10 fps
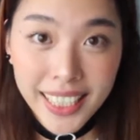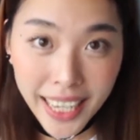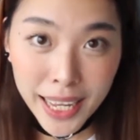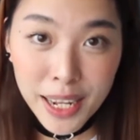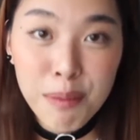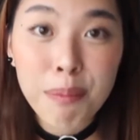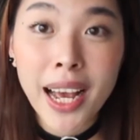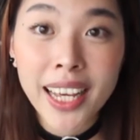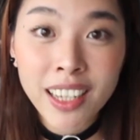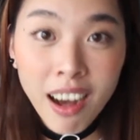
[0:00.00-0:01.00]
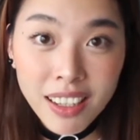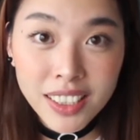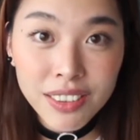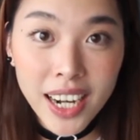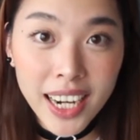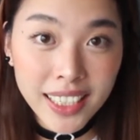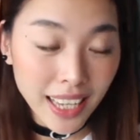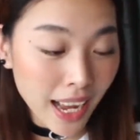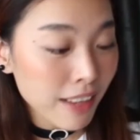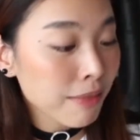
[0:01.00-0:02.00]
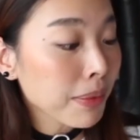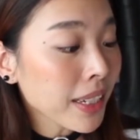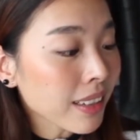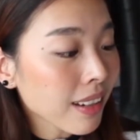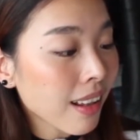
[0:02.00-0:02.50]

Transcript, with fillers: Again, by Cosrx, I've been